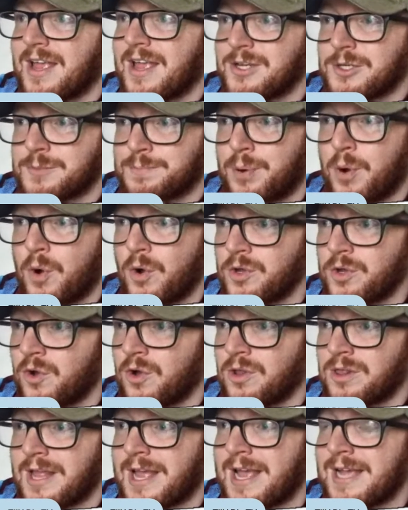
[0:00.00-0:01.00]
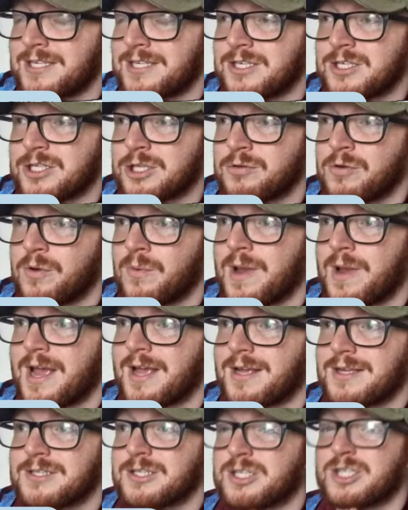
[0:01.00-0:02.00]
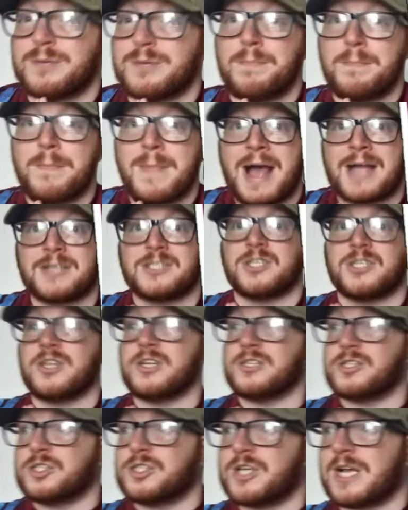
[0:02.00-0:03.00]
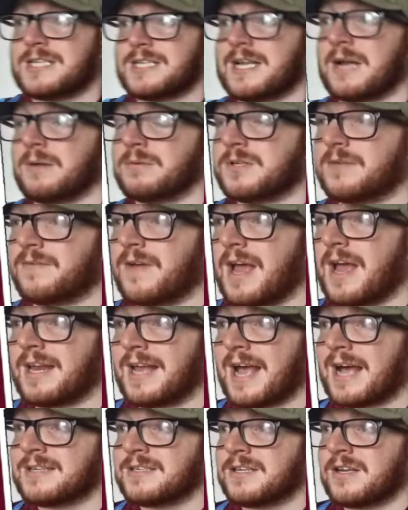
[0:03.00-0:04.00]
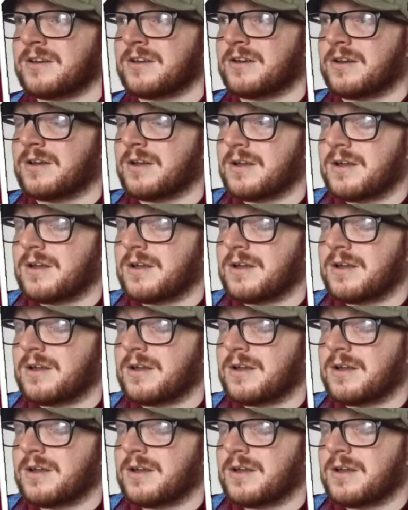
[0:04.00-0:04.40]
Just put your laces through it. Smash the shit out of it, and he hasn't.